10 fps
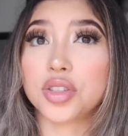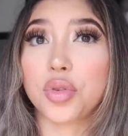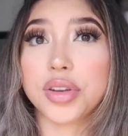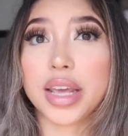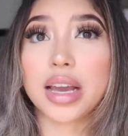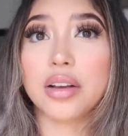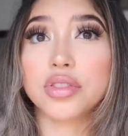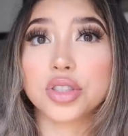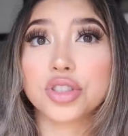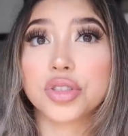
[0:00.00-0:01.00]
So the day
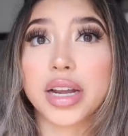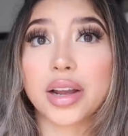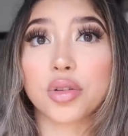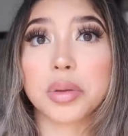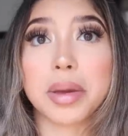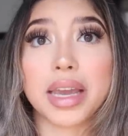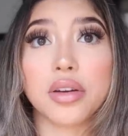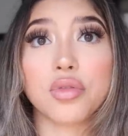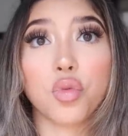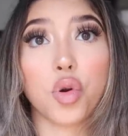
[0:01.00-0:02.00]
of surgery, I only paid